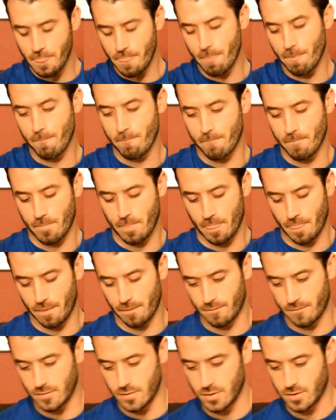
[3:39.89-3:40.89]

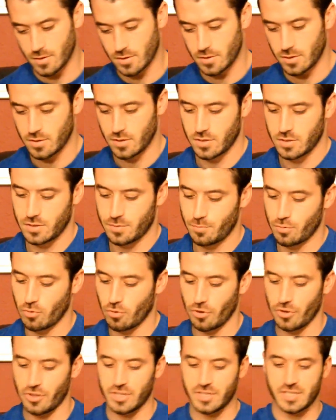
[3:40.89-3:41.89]
Let's
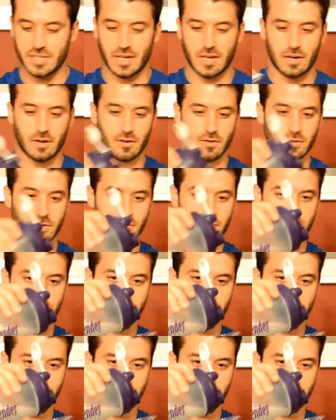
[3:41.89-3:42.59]
pour this out.